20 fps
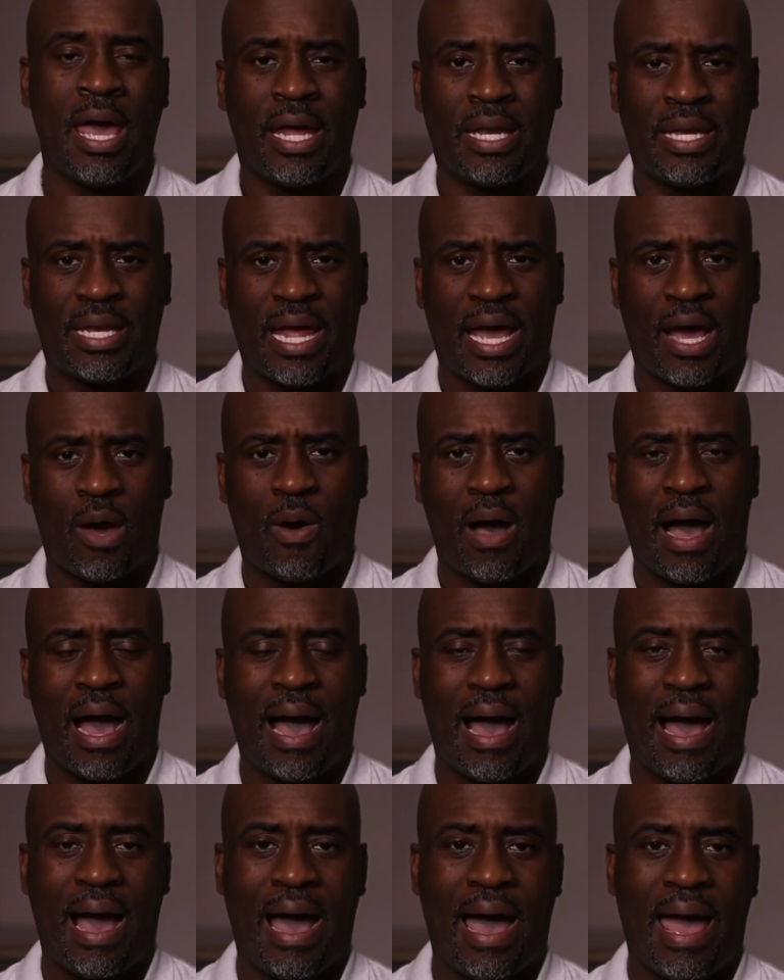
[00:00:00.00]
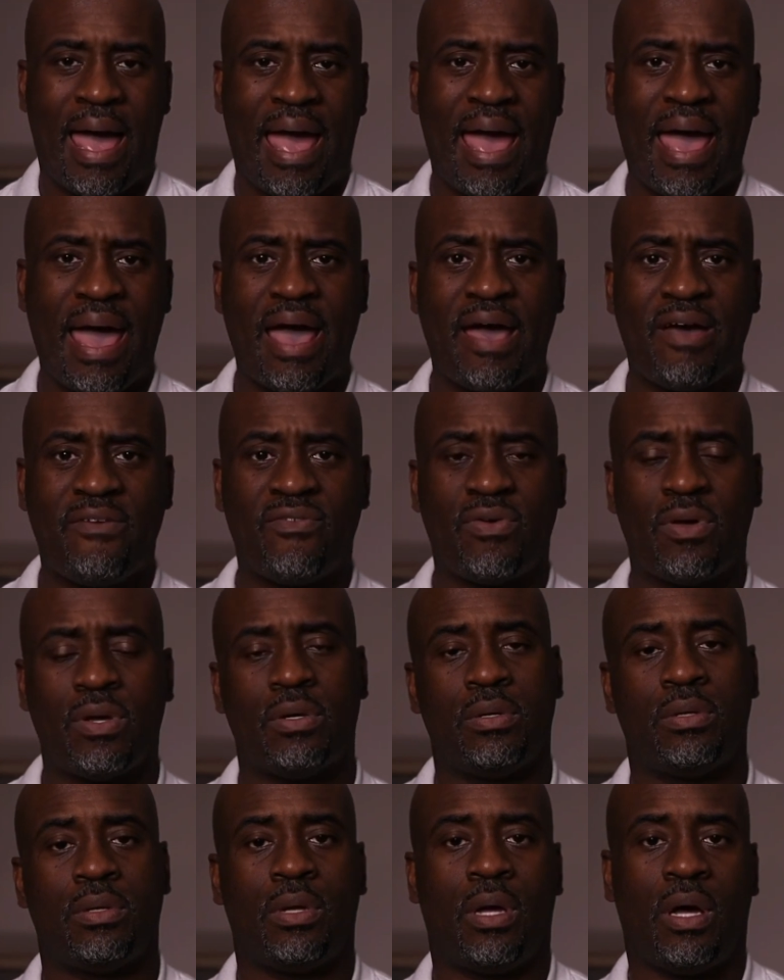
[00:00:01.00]
Now, I have
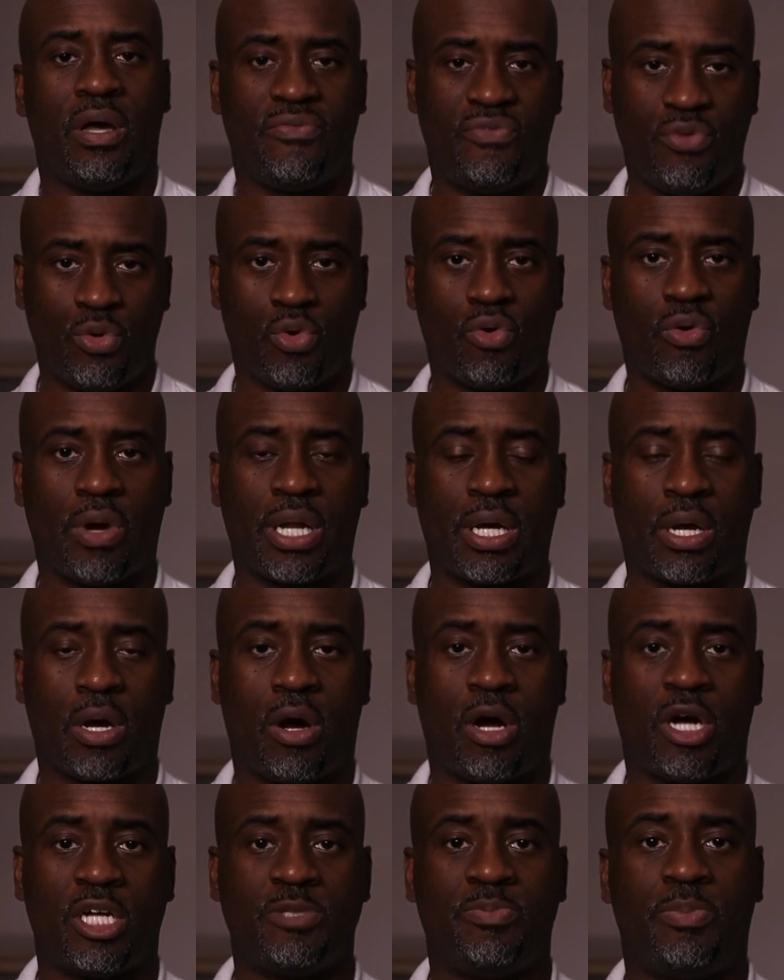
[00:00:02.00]
a few credit cards,